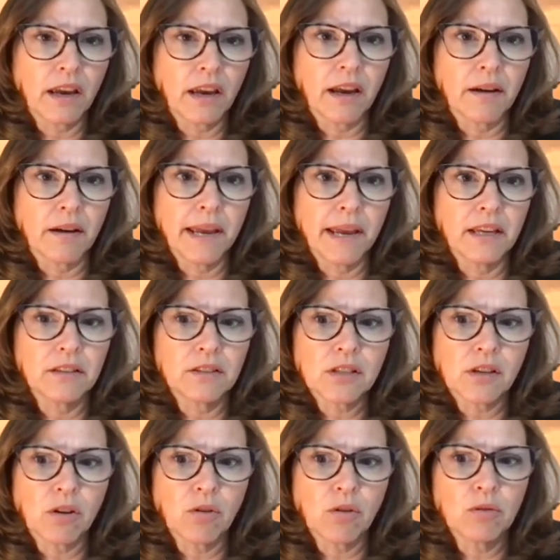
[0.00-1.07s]
And
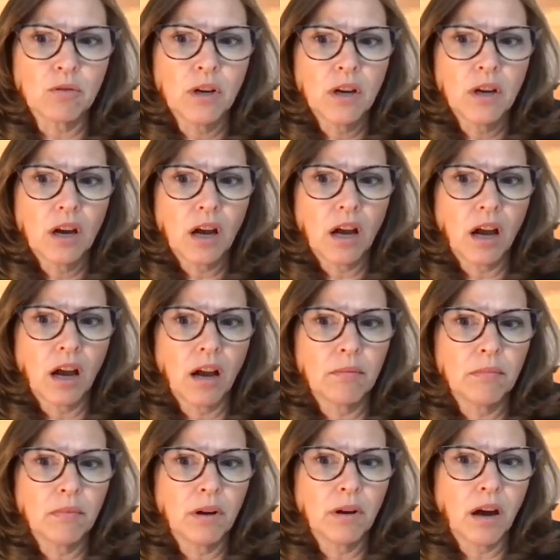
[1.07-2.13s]
so
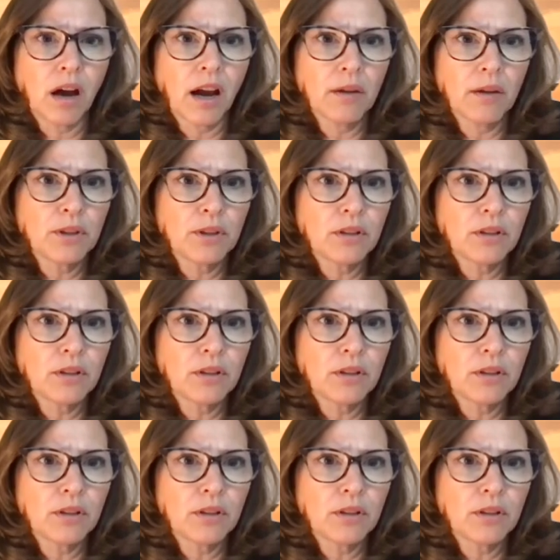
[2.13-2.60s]
I would